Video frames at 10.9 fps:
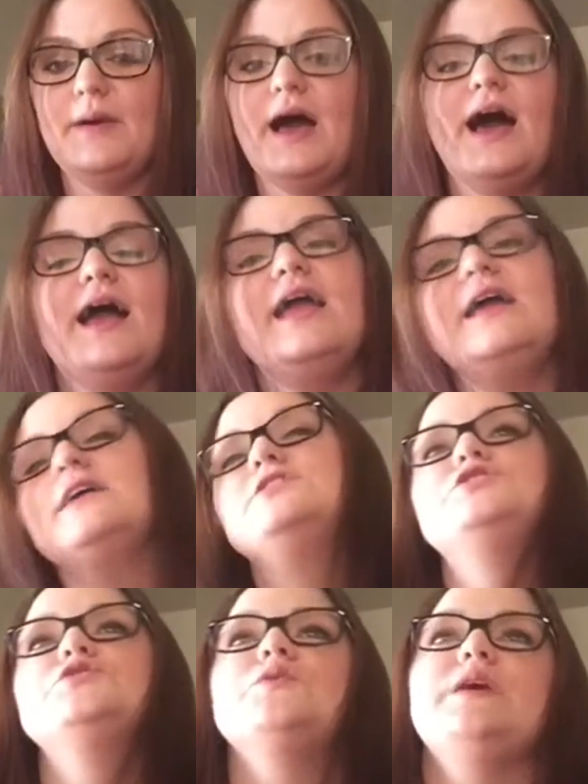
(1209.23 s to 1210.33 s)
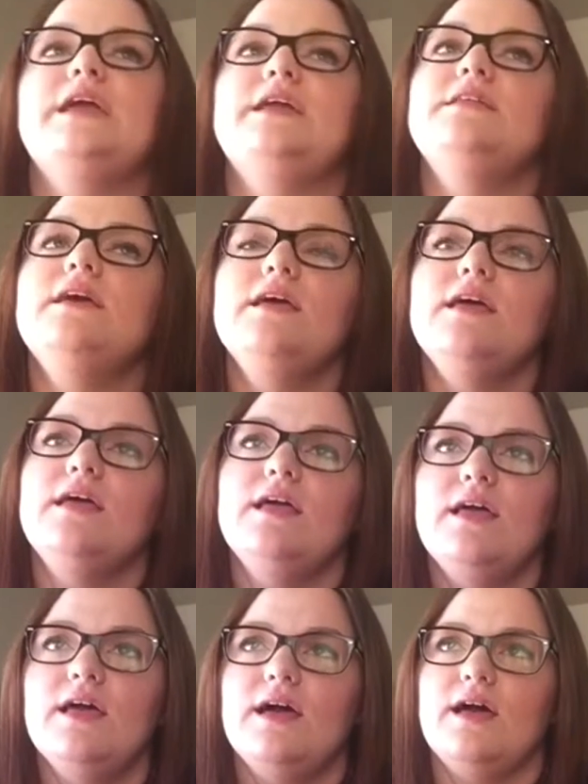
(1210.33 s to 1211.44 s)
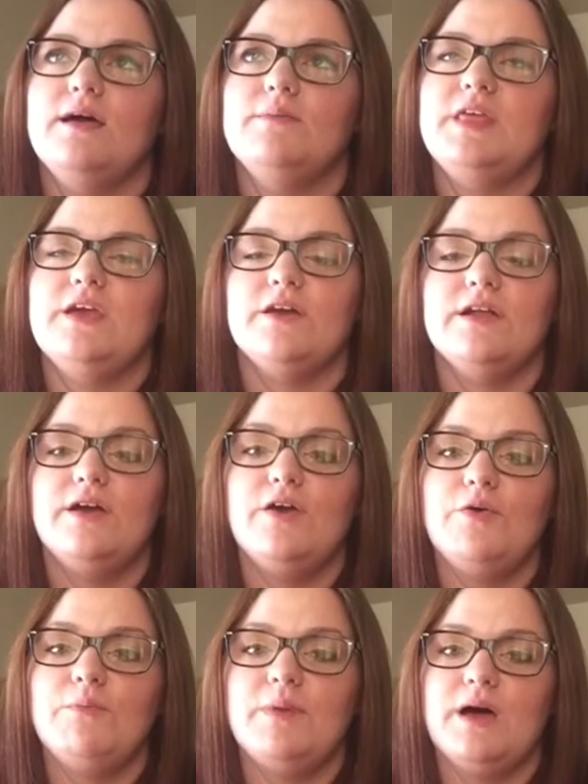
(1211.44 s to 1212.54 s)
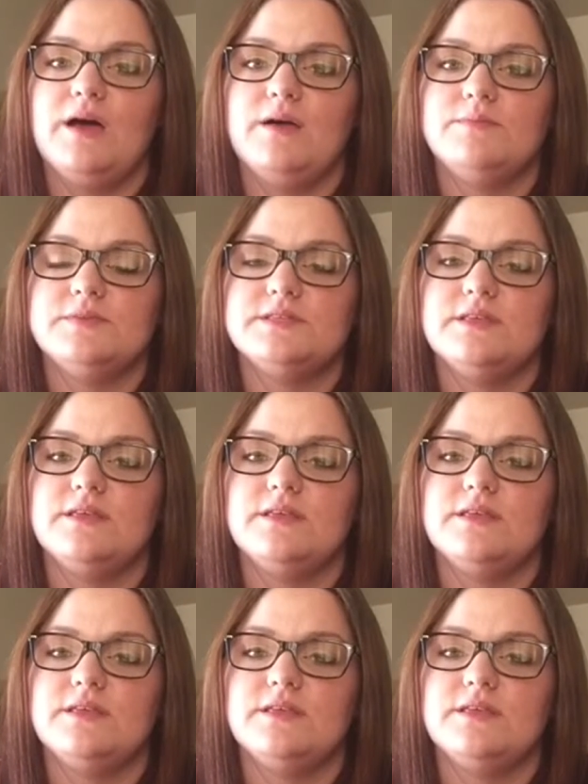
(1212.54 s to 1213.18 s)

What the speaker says: I joined the Yarn at Home Moms